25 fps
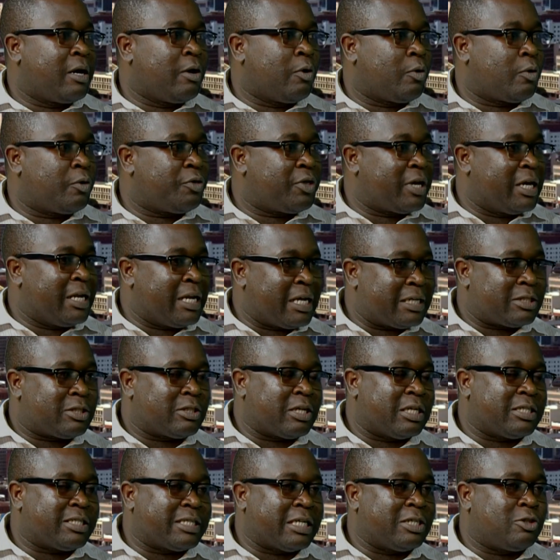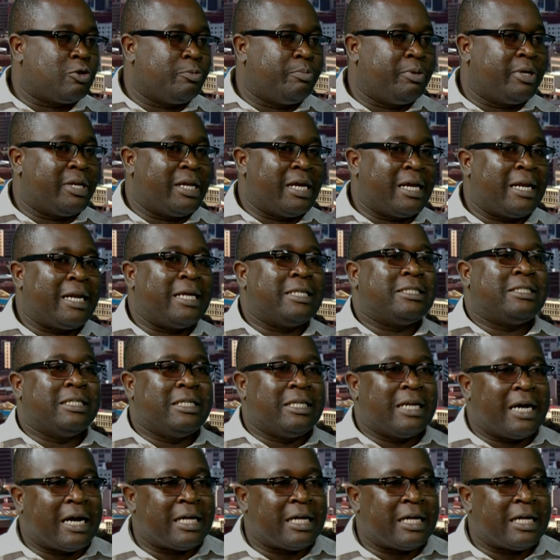growth can actually start to be realized and